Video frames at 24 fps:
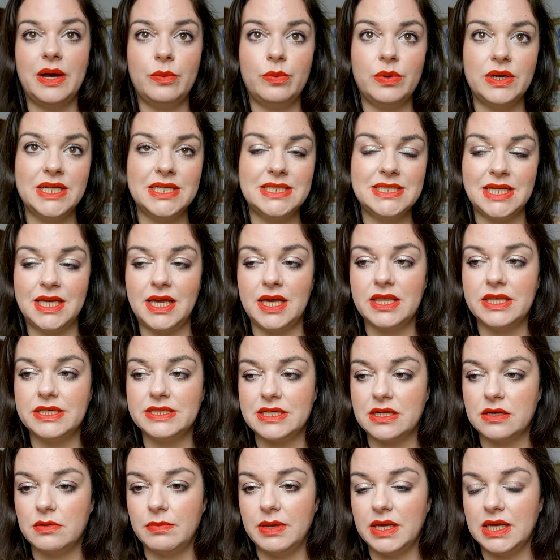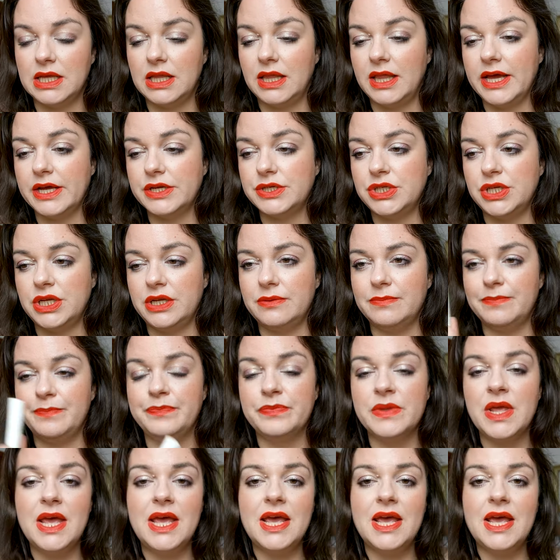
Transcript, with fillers: I wanted to get this out of my collection.